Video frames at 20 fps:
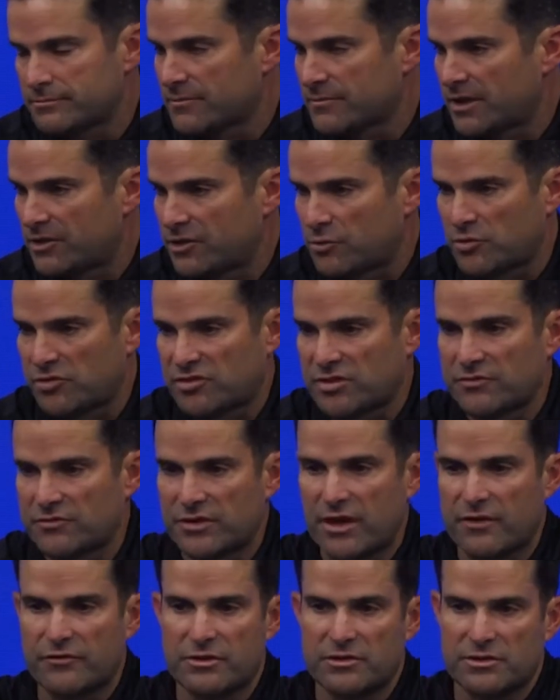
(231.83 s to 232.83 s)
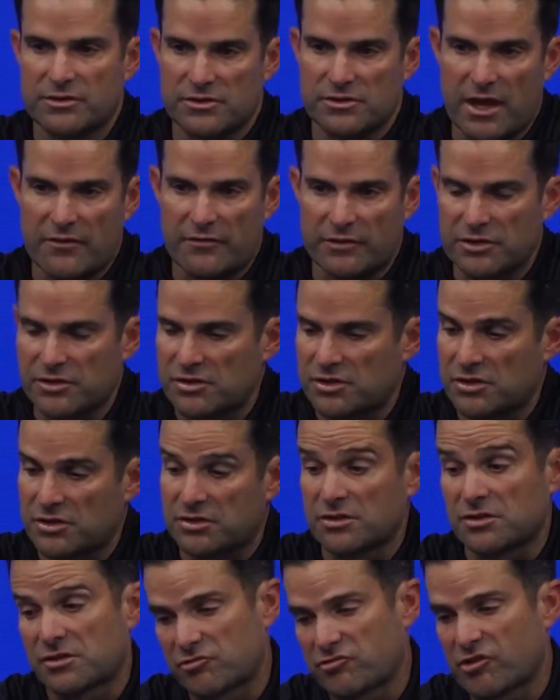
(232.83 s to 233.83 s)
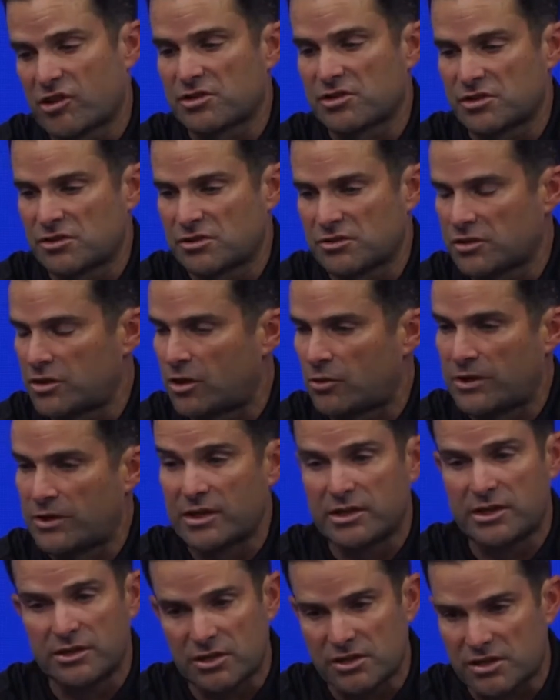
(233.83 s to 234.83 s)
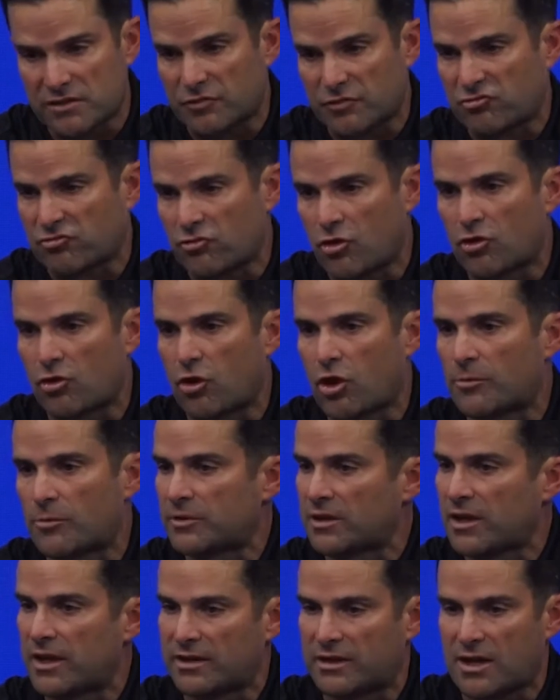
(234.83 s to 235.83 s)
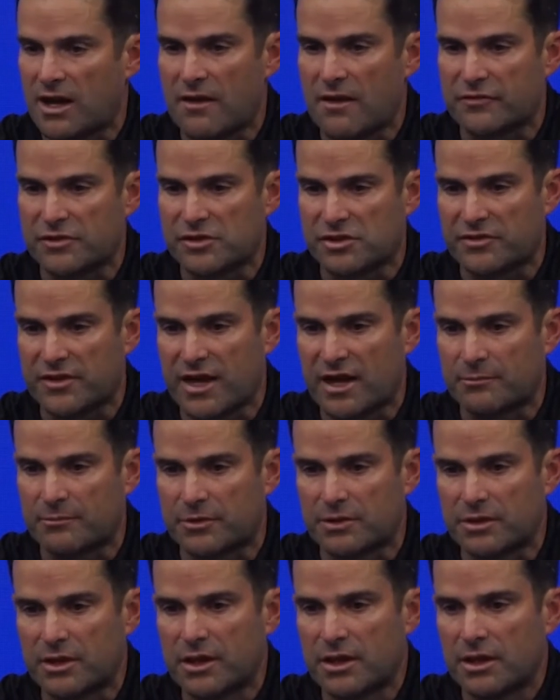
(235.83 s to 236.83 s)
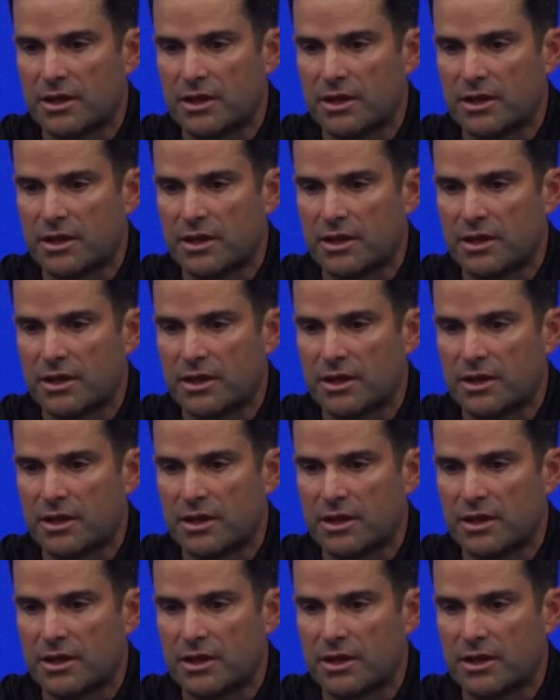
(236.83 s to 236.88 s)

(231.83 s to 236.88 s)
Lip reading: And there was different evidence as to suggest, as, you know, he does have a strong arm and a lot of confidence in that. But